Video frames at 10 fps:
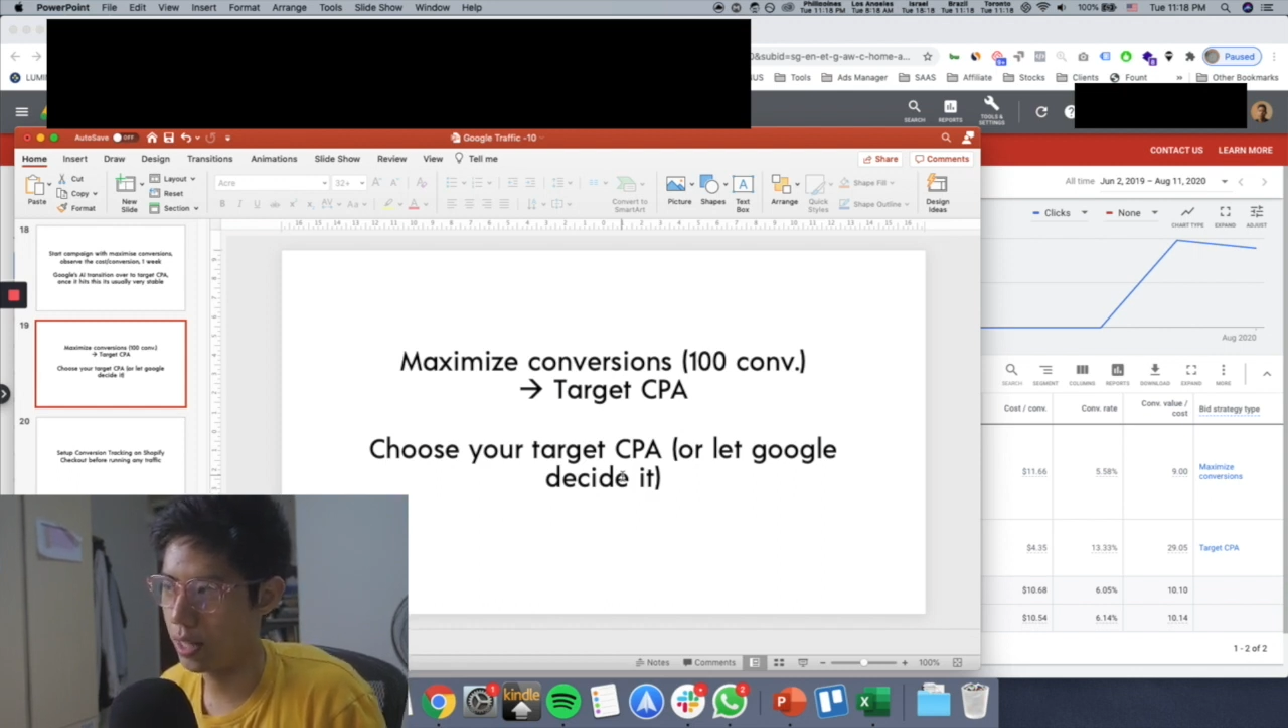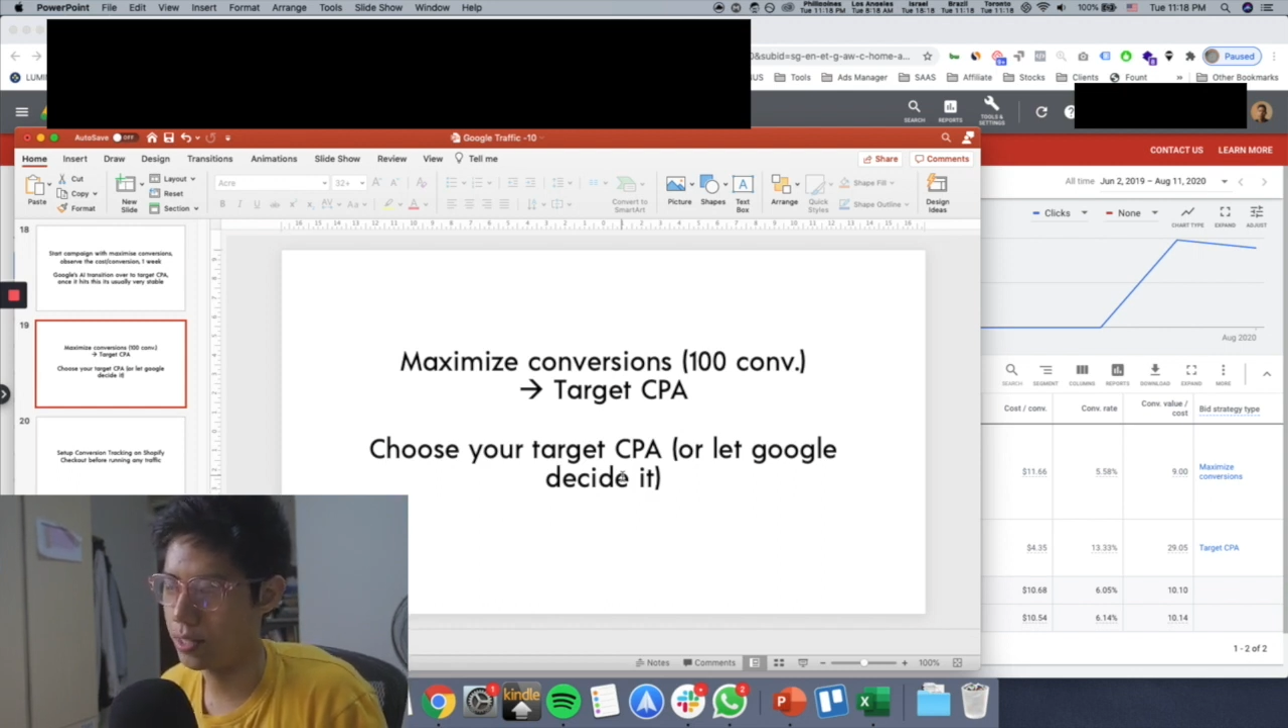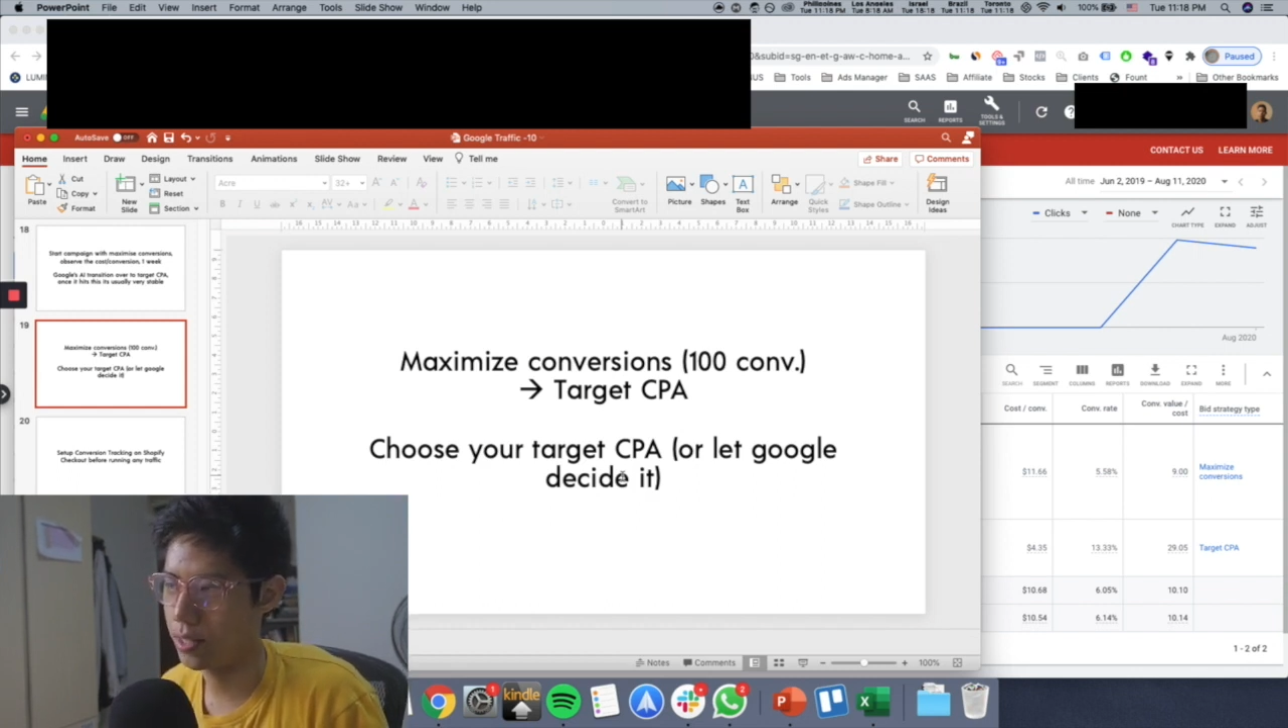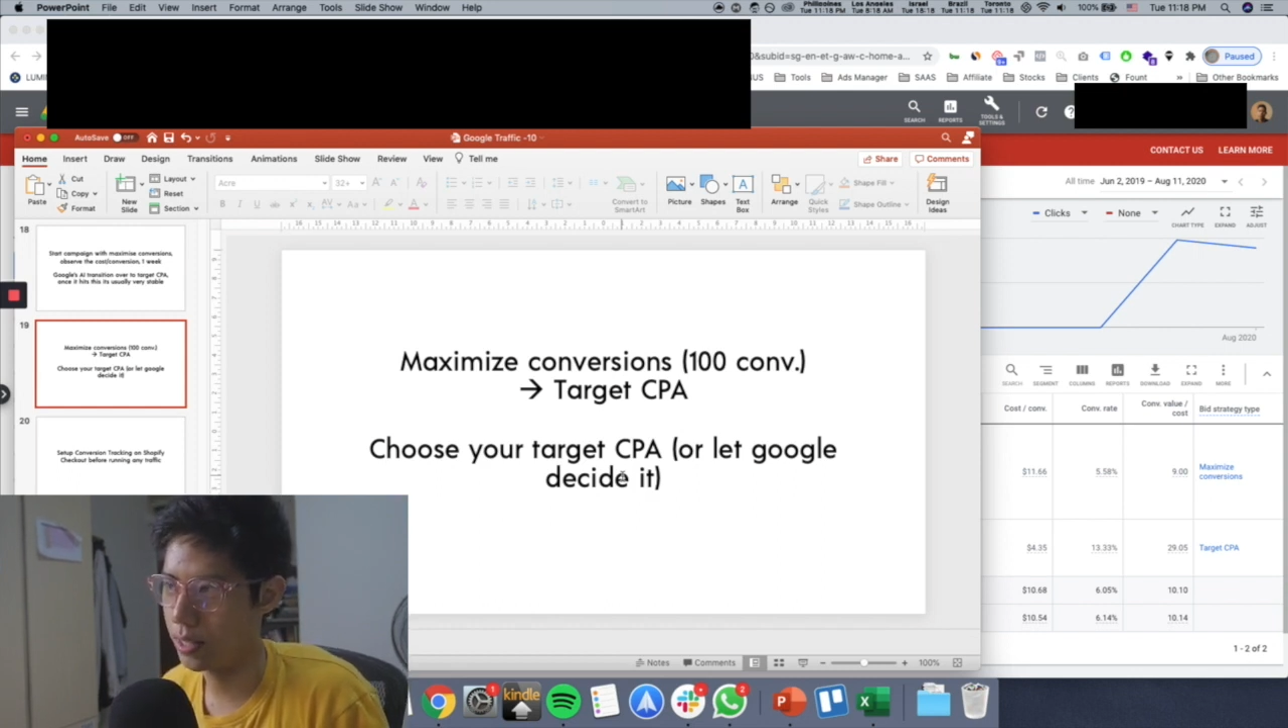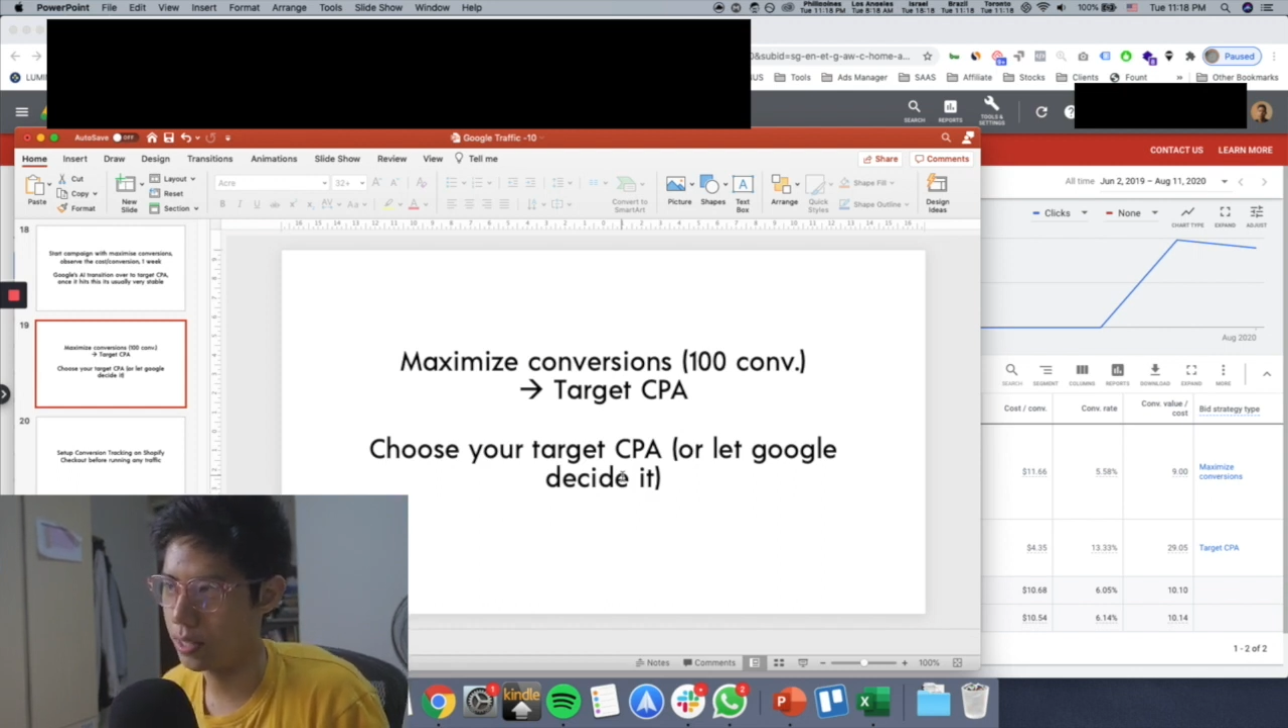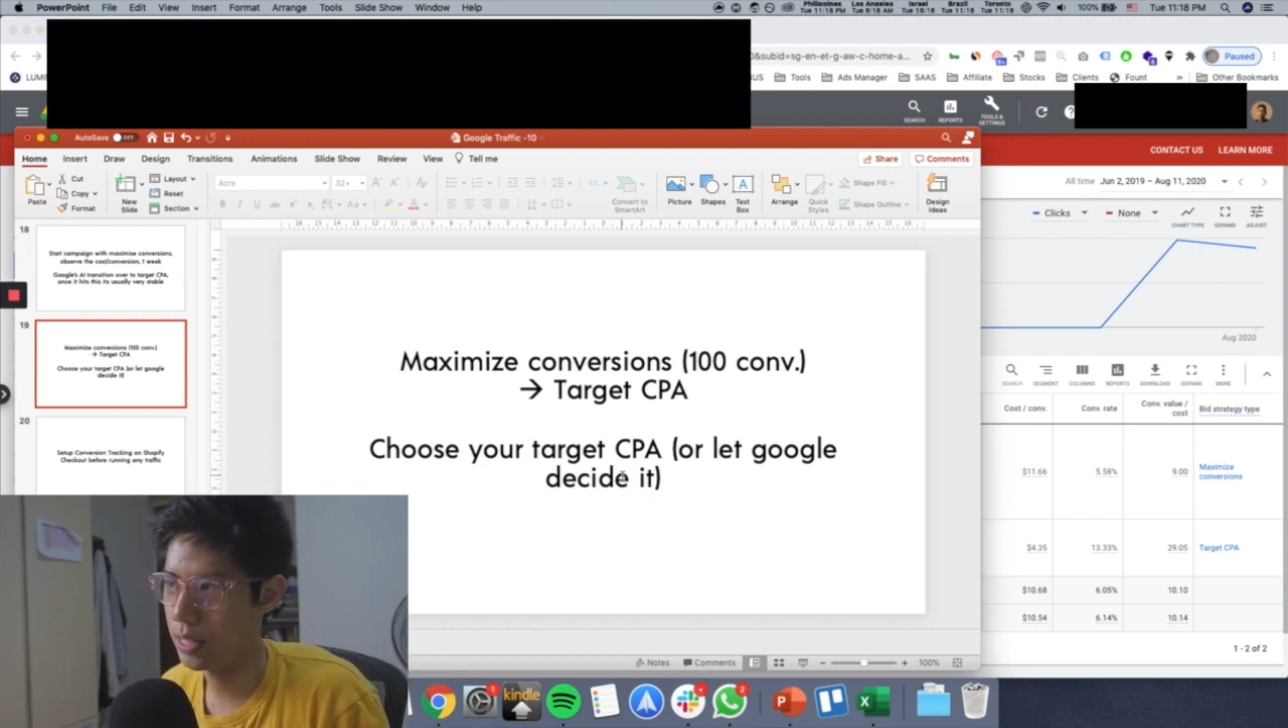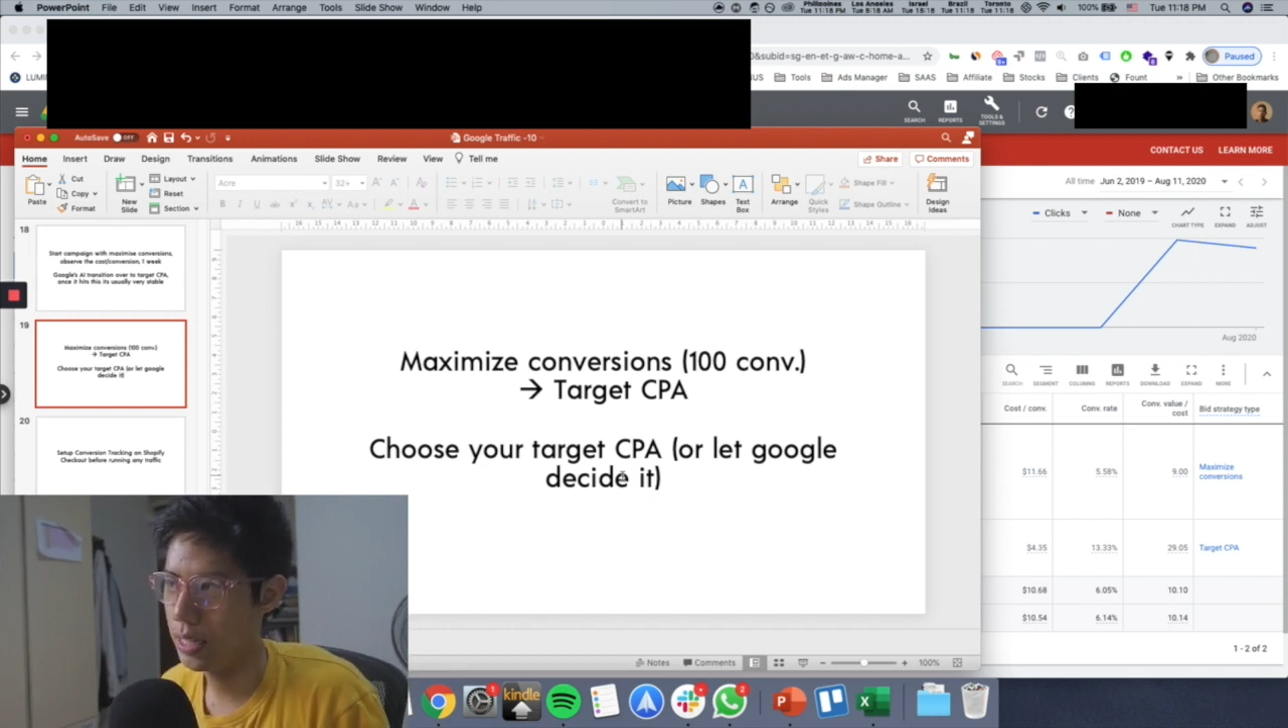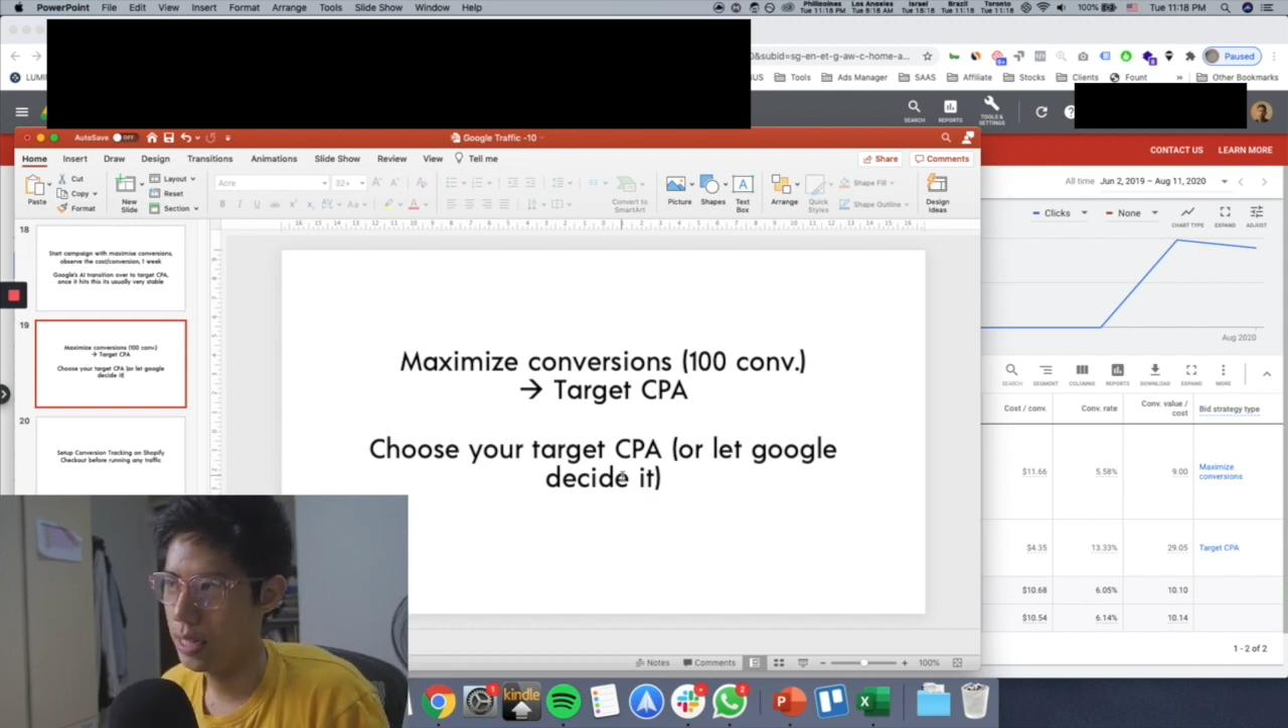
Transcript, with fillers: eight cents,